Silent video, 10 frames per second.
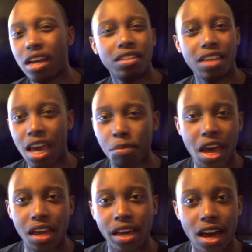I just came to
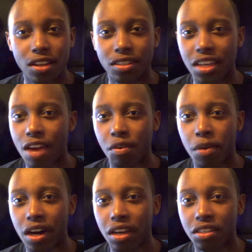hang out, see
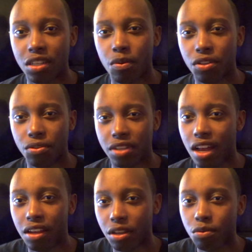everybody, see what they're selling.